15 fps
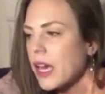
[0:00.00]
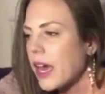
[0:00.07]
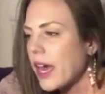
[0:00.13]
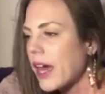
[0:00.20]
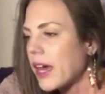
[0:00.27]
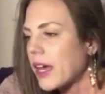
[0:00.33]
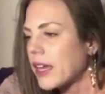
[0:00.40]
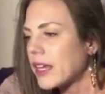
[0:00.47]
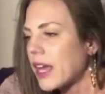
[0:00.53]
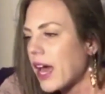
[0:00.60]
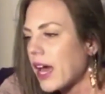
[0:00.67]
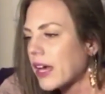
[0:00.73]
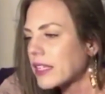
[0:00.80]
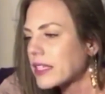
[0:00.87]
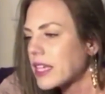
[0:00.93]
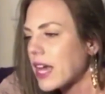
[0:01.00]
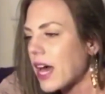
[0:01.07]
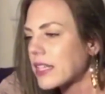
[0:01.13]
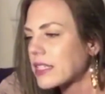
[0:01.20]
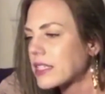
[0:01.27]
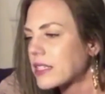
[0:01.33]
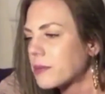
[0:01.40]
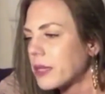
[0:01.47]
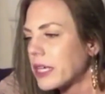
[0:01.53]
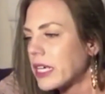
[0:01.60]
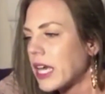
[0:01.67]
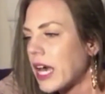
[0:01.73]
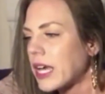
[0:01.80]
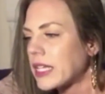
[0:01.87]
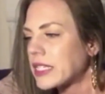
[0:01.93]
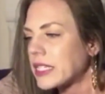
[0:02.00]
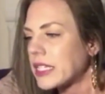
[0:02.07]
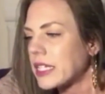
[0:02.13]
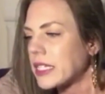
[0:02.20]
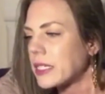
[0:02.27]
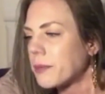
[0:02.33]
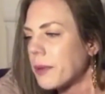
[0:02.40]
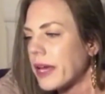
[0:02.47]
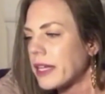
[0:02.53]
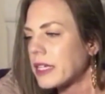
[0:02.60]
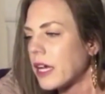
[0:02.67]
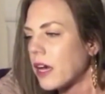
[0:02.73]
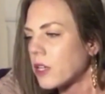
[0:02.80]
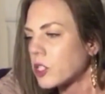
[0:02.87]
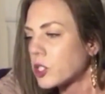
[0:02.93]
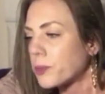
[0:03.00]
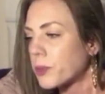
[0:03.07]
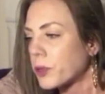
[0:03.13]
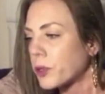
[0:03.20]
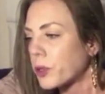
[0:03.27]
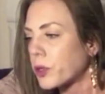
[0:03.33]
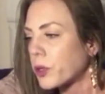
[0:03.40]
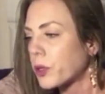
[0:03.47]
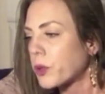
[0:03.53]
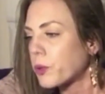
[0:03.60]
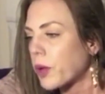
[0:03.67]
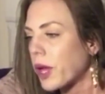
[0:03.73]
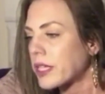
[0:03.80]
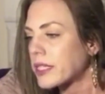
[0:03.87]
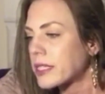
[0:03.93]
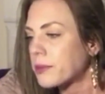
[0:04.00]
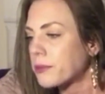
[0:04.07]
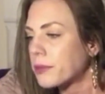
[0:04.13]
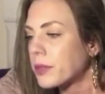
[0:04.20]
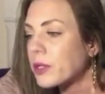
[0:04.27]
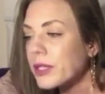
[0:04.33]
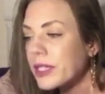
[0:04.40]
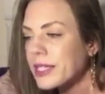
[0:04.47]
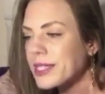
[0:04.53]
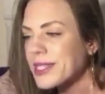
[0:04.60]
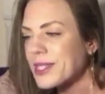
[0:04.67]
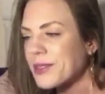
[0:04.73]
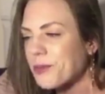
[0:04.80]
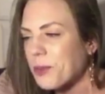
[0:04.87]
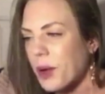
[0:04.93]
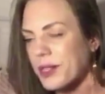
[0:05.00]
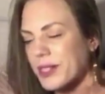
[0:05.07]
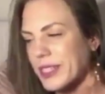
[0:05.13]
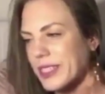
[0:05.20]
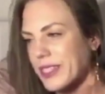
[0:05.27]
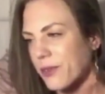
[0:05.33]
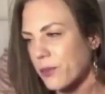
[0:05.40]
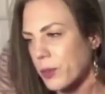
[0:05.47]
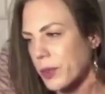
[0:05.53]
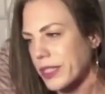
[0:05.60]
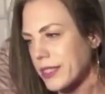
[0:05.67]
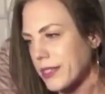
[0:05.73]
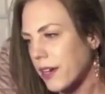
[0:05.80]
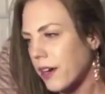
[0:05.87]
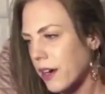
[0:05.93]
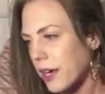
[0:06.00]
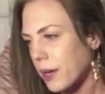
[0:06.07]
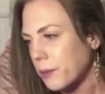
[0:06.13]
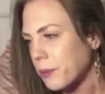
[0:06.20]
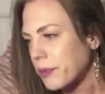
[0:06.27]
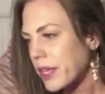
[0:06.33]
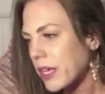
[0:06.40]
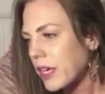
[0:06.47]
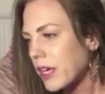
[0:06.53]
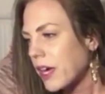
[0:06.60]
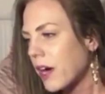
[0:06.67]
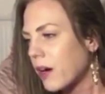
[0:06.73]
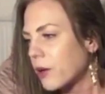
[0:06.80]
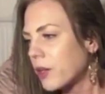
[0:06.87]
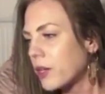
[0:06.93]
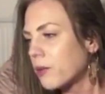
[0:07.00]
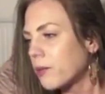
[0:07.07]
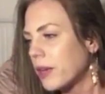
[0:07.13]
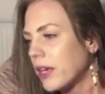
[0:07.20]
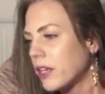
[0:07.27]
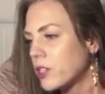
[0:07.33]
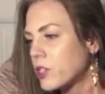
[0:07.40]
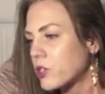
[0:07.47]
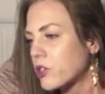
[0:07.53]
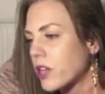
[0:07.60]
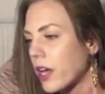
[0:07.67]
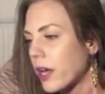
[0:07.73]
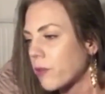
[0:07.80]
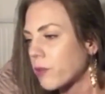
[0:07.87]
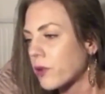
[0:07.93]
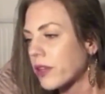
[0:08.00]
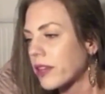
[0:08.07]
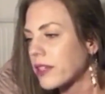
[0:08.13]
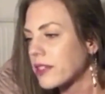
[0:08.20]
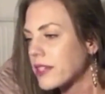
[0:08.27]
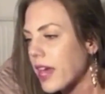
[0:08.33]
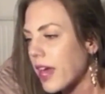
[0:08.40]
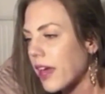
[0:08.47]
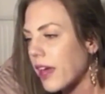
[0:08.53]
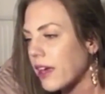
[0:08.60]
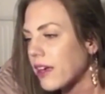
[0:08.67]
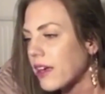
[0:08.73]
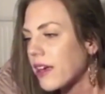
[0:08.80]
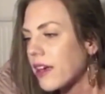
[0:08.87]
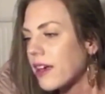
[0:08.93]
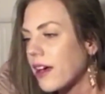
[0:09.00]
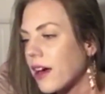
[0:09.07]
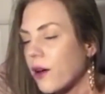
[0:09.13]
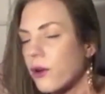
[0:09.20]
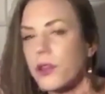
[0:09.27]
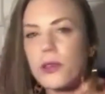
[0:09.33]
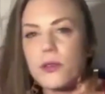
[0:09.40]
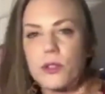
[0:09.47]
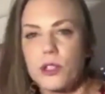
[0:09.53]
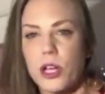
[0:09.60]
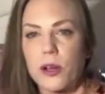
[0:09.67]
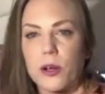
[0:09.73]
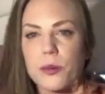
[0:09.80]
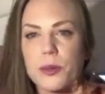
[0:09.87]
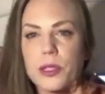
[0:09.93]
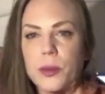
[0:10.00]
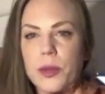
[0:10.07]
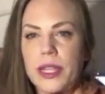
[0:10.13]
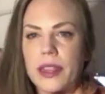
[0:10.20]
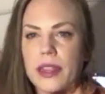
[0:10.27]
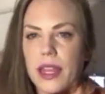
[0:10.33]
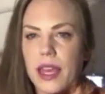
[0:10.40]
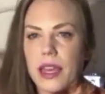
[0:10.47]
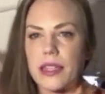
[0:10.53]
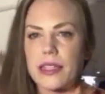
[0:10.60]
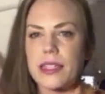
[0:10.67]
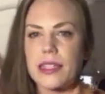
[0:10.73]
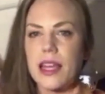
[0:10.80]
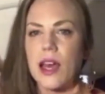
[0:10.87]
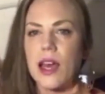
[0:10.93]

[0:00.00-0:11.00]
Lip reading: And Agatha asked me, as an independent entrepreneur who runs millions of projects at one time, how do you manage your time during the day? How do you juggle between things?